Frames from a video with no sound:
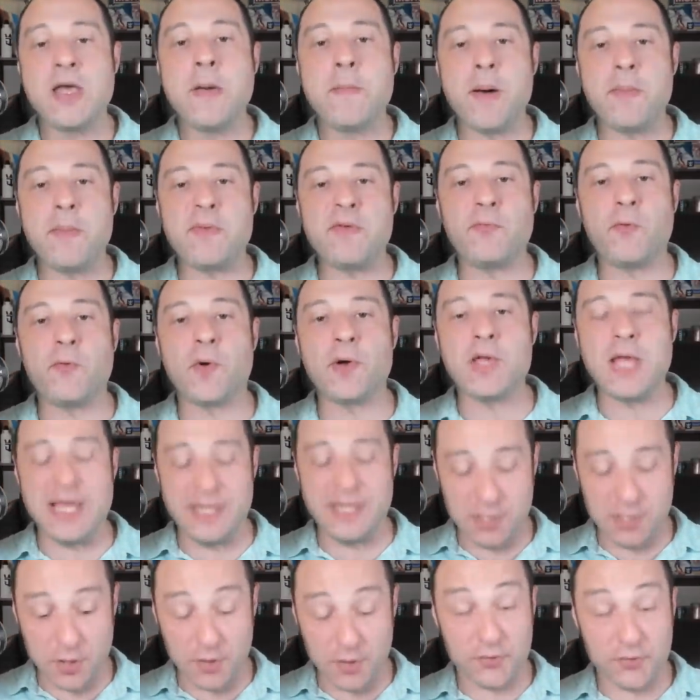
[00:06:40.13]
But before,
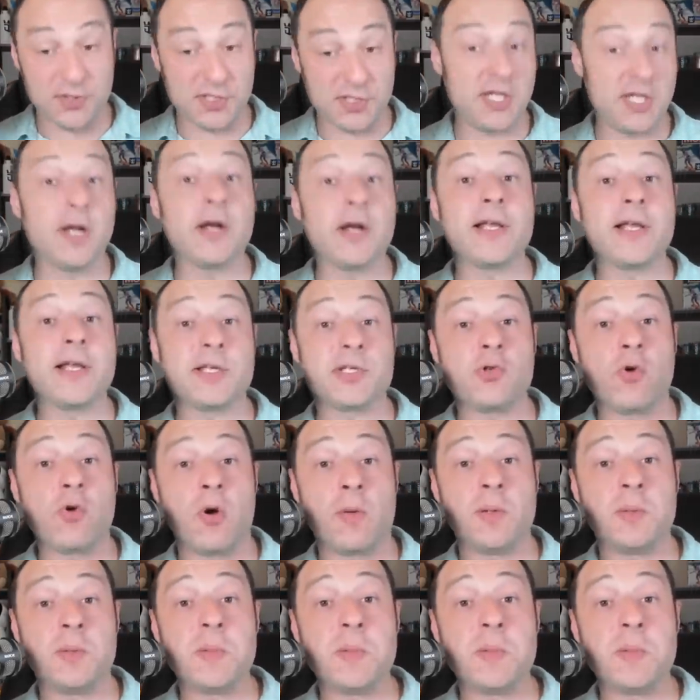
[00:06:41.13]
and you go through security as normal.